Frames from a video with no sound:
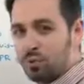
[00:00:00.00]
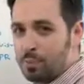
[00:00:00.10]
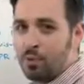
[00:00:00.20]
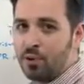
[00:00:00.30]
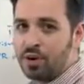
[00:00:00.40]
don't
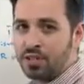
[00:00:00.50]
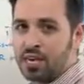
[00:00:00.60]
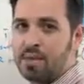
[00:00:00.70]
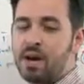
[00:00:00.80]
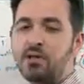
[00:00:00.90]
report it
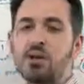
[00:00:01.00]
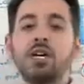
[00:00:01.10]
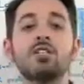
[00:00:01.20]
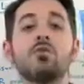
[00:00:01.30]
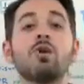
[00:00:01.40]
as a key
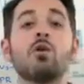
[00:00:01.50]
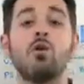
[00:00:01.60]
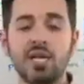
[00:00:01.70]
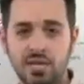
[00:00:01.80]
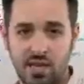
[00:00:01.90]
metric and don't
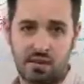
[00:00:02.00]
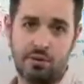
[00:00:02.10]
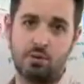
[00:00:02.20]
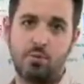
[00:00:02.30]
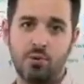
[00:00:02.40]
request that
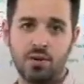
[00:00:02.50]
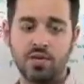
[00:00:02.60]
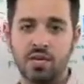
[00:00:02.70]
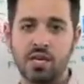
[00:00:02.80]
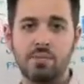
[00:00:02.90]
it be
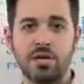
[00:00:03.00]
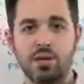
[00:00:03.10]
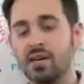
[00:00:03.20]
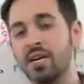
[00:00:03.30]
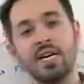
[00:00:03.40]
reported as a key
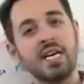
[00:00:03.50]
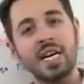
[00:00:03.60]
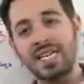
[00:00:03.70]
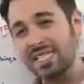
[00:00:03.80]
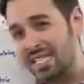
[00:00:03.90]
metric.
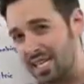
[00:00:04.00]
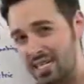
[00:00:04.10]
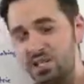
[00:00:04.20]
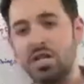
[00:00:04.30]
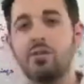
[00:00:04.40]
It
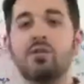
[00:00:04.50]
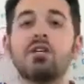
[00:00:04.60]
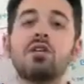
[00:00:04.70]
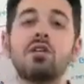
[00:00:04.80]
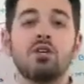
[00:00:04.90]
is
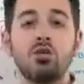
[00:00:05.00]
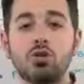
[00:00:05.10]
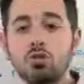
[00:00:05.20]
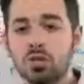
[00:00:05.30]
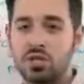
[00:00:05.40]
generally
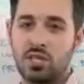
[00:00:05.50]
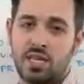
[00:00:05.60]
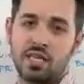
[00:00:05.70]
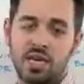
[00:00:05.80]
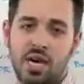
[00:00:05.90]

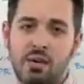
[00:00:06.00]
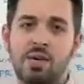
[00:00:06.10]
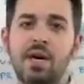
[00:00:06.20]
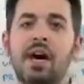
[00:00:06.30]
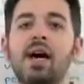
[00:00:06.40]
useless as a
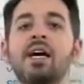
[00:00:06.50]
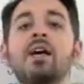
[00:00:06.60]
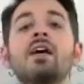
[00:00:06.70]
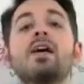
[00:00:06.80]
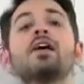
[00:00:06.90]

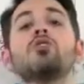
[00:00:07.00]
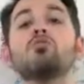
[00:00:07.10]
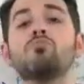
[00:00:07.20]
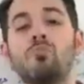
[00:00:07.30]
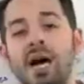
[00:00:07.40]
KPI.
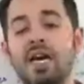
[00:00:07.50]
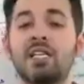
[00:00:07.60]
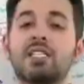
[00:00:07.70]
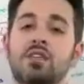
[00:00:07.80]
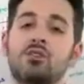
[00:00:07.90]
You might
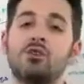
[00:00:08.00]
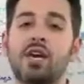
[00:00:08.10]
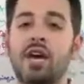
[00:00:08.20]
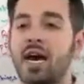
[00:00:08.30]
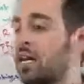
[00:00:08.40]
consider
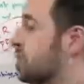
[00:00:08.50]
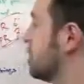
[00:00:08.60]
looking at